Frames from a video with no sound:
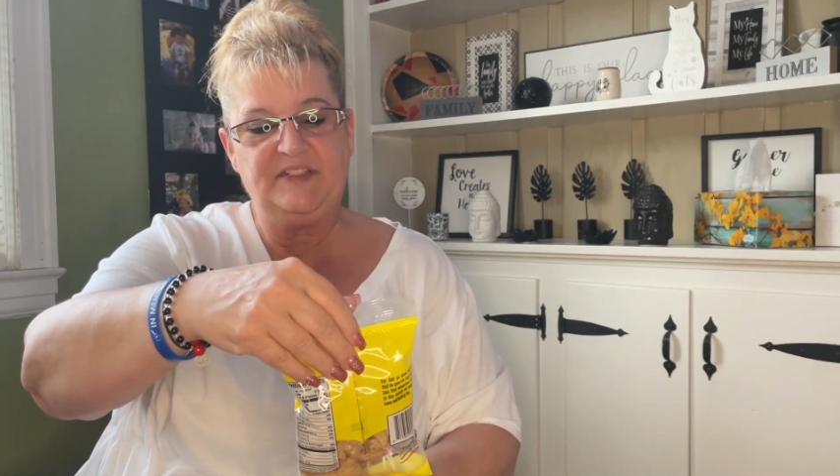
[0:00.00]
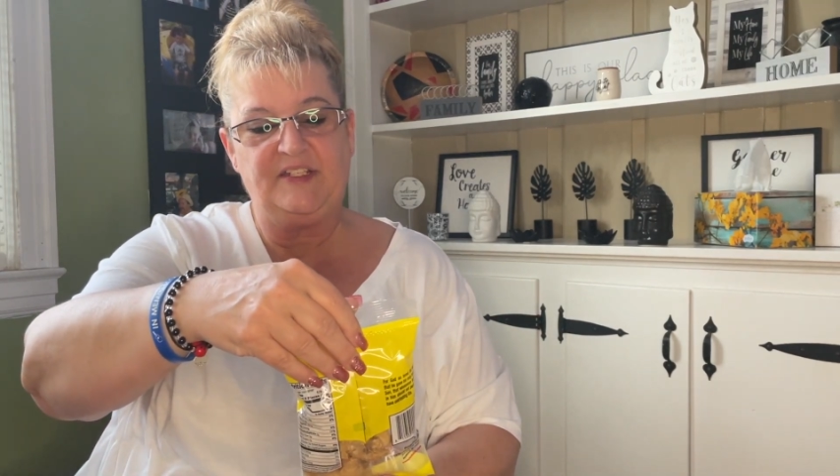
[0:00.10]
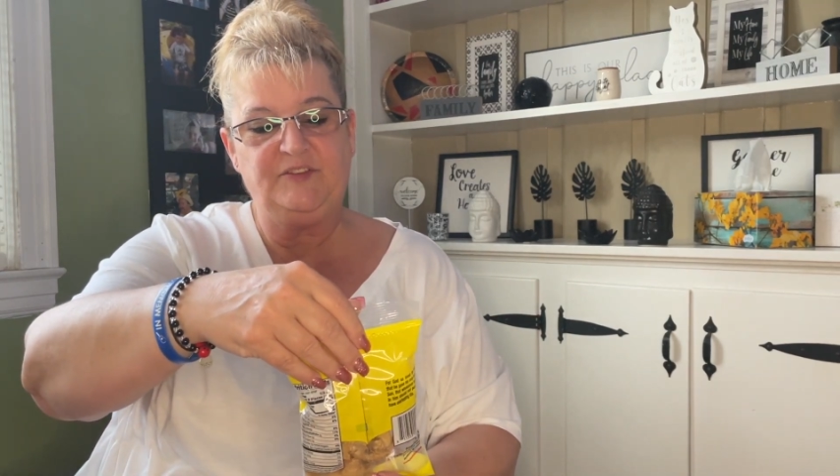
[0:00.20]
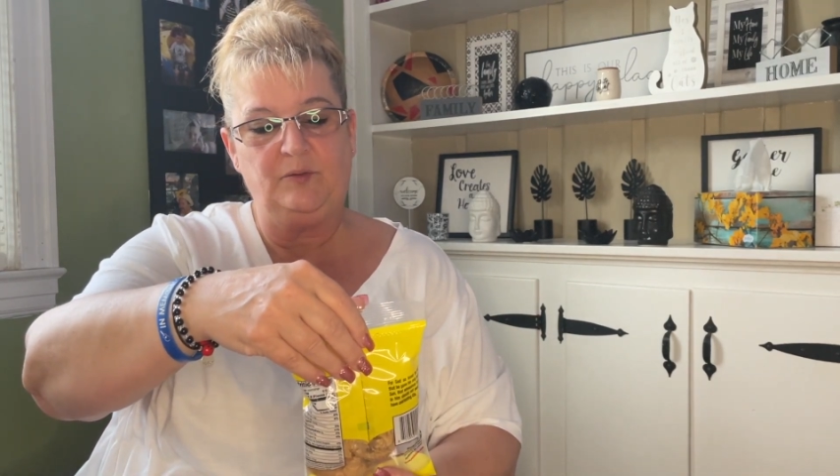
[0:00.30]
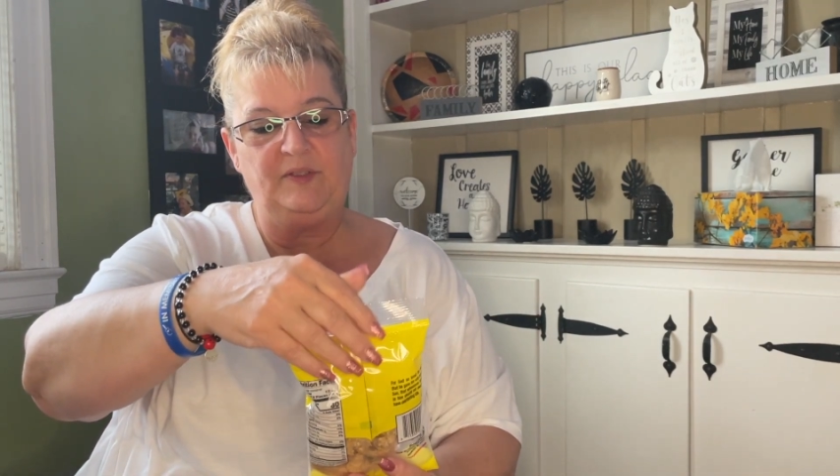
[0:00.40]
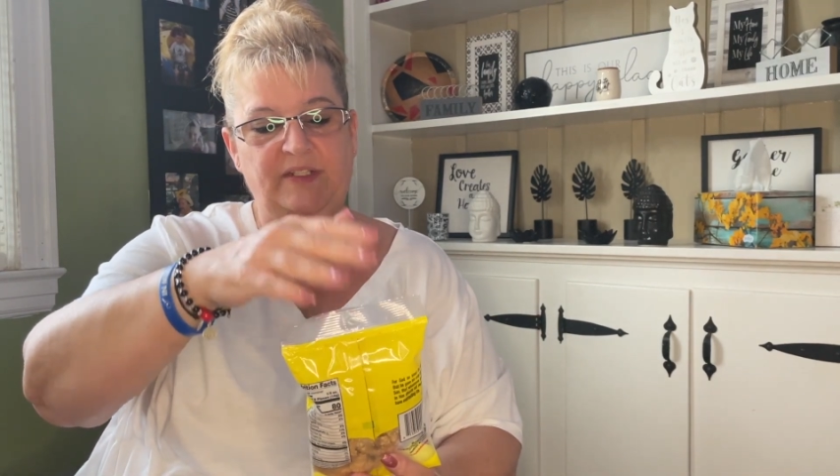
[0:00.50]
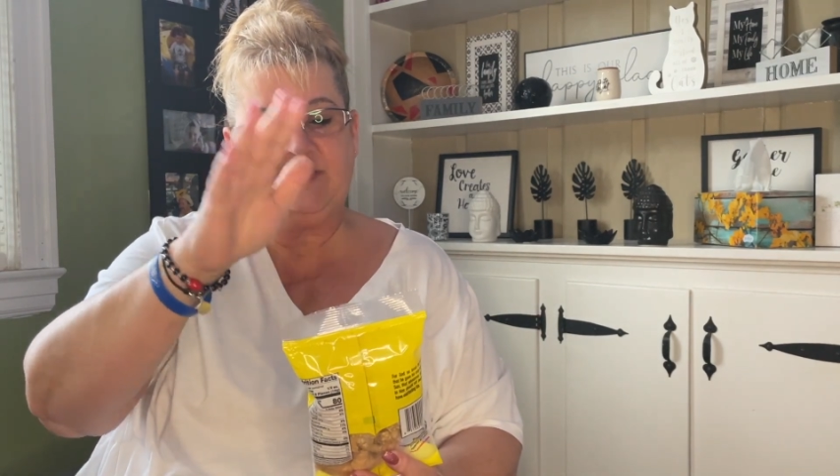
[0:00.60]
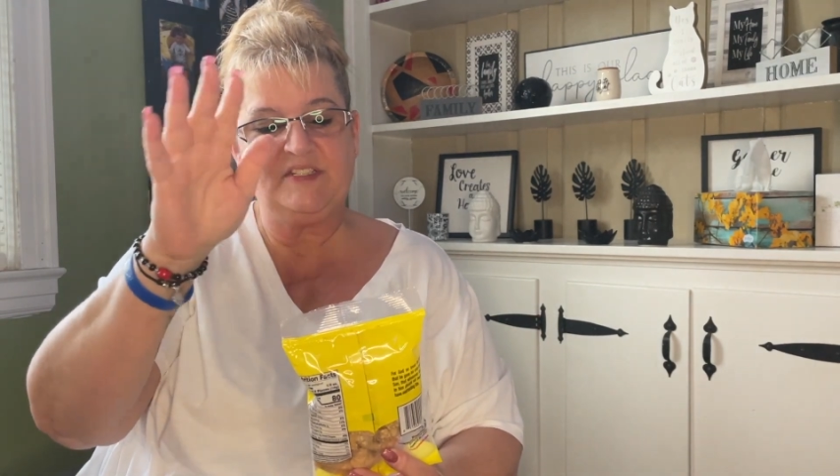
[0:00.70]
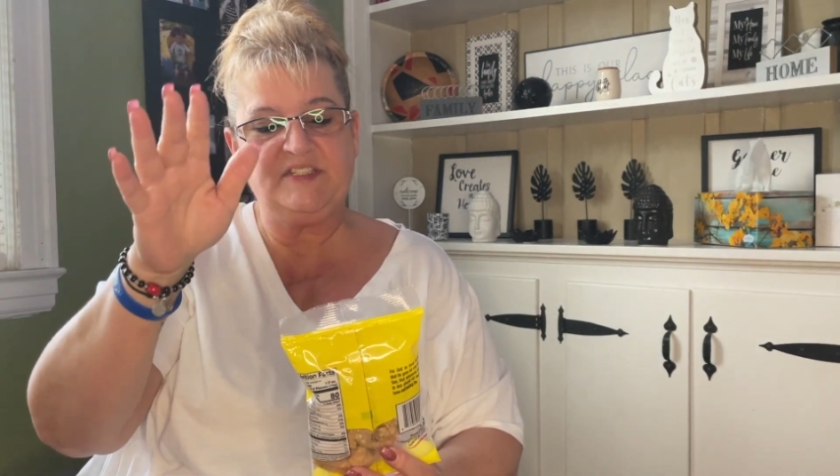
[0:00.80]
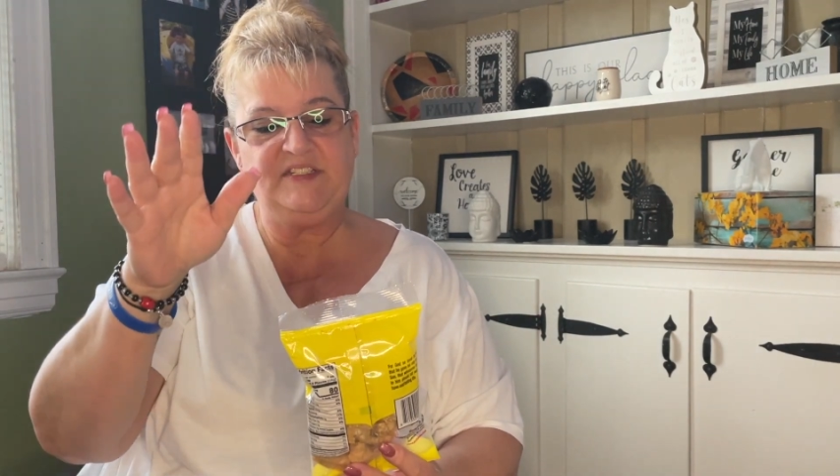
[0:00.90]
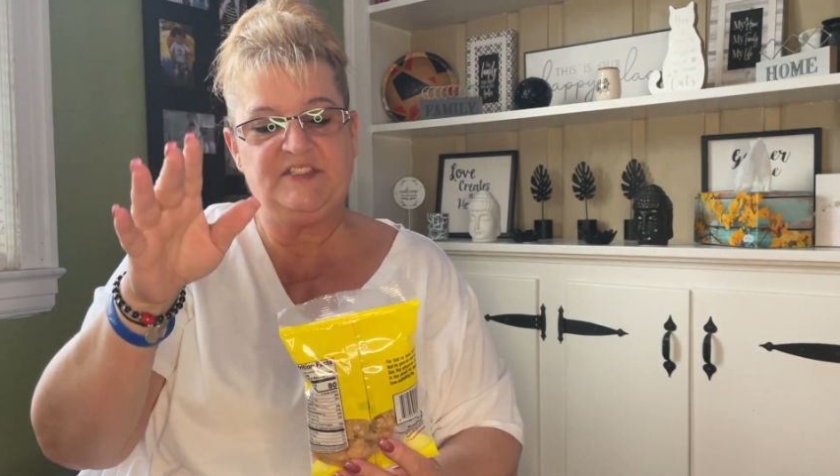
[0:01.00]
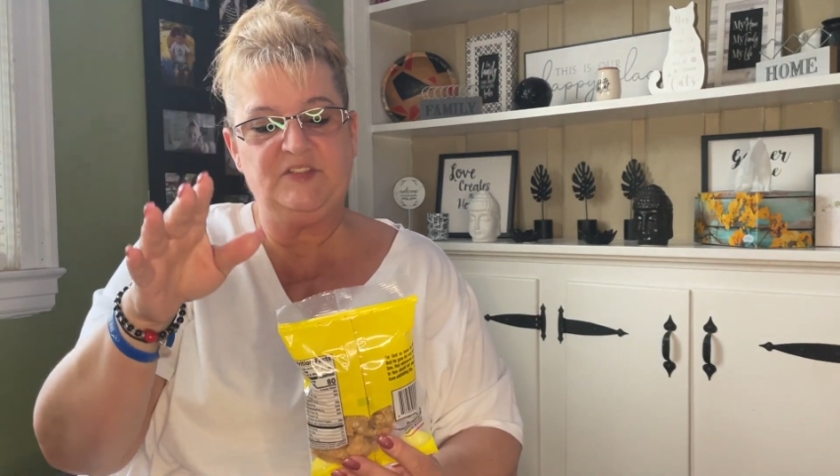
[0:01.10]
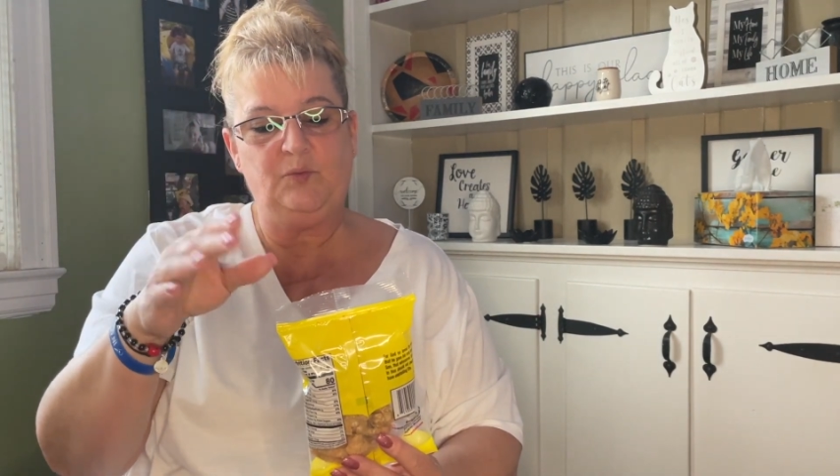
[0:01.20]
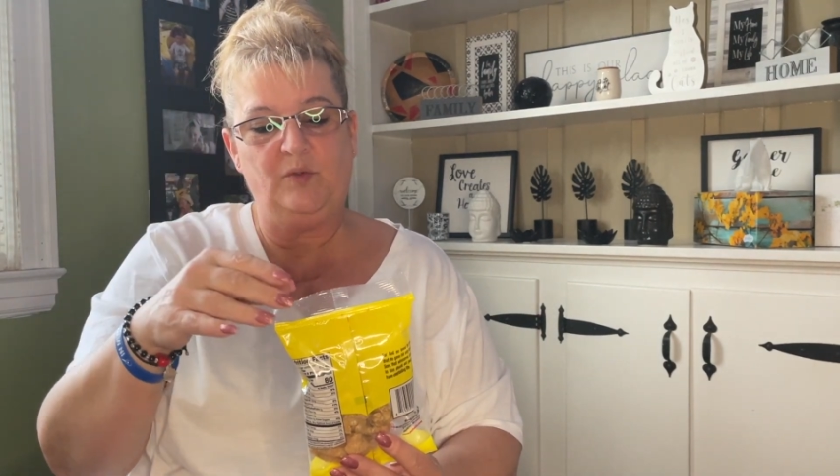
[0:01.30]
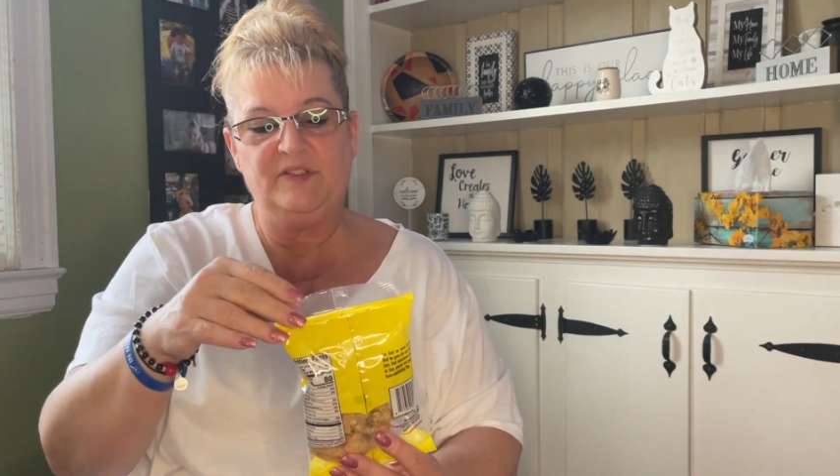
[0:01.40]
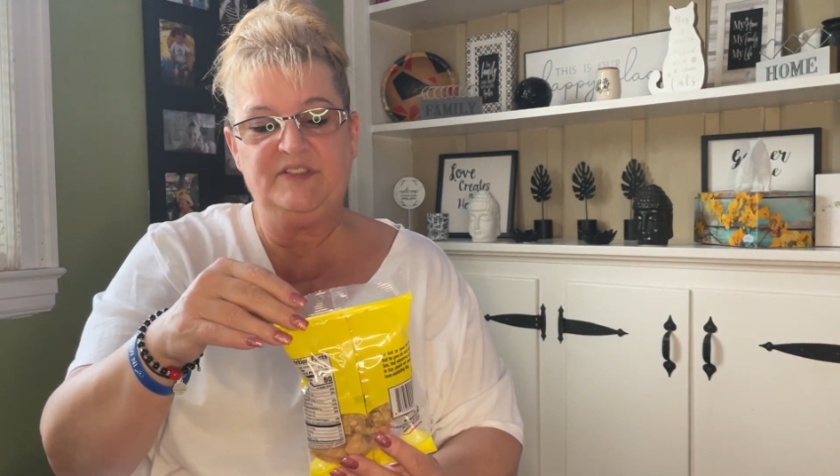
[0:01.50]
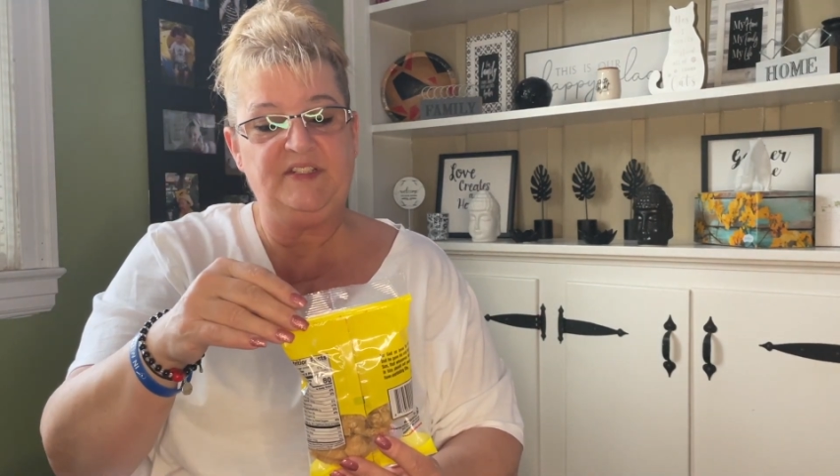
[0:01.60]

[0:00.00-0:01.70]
I don't like the seasoned ones,